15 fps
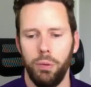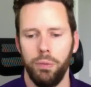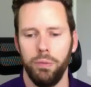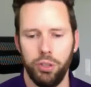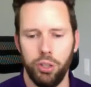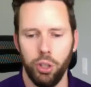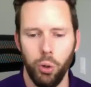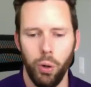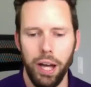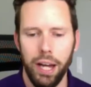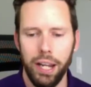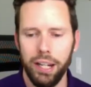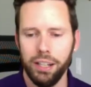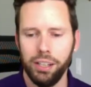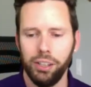So go ahead
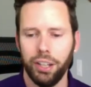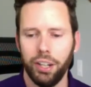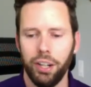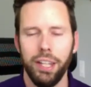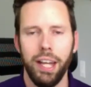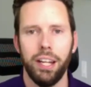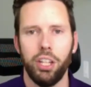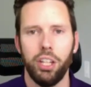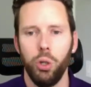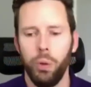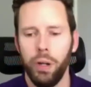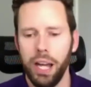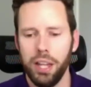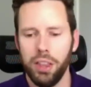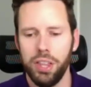and click on that
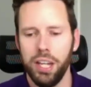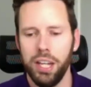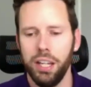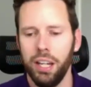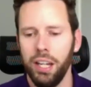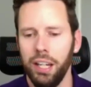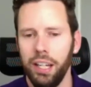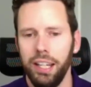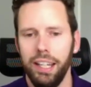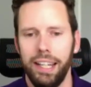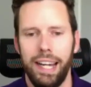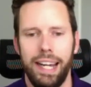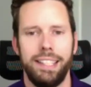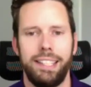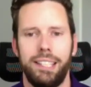Q&A thing
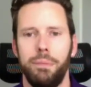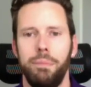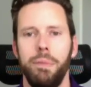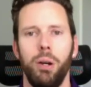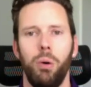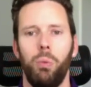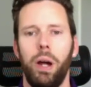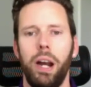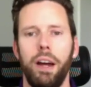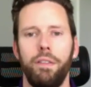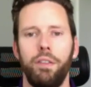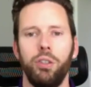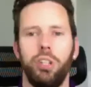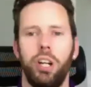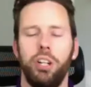and submit
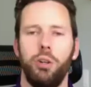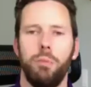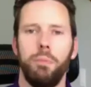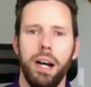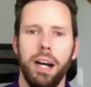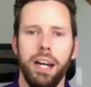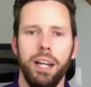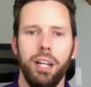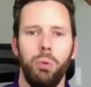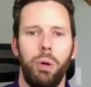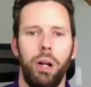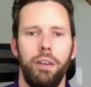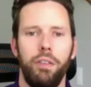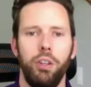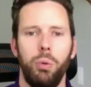whatever's on your mind,
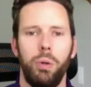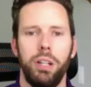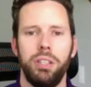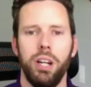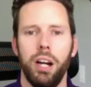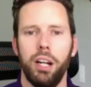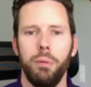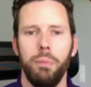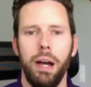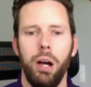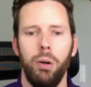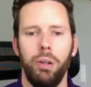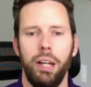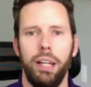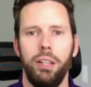whatever you want to talk about,
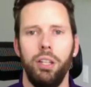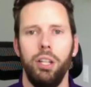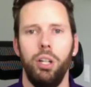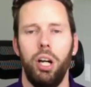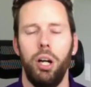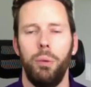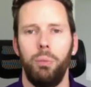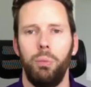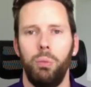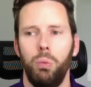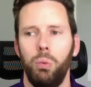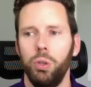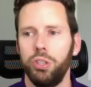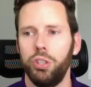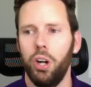and then
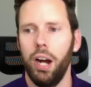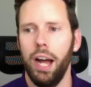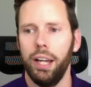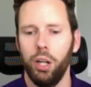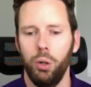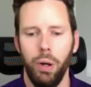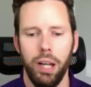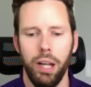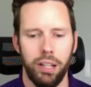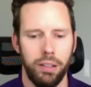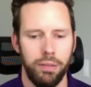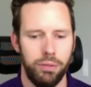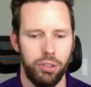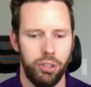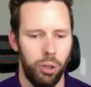we'll start hacking away at it.
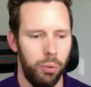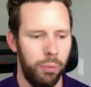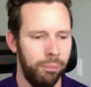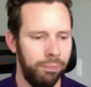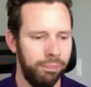So